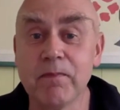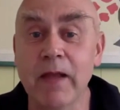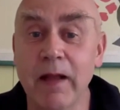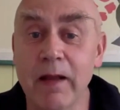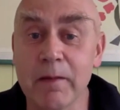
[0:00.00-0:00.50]

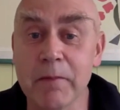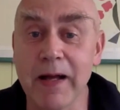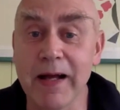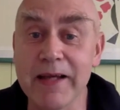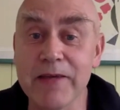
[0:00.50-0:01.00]

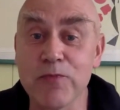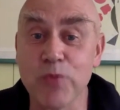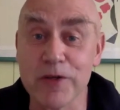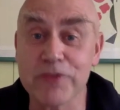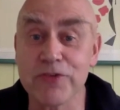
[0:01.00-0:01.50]
I
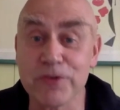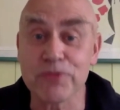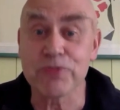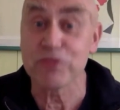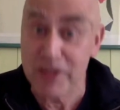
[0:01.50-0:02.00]
want you
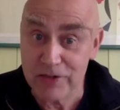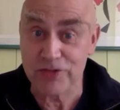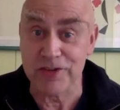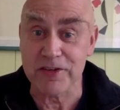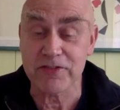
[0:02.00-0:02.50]
to
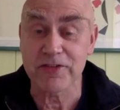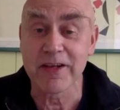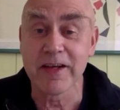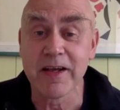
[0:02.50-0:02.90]
teach this.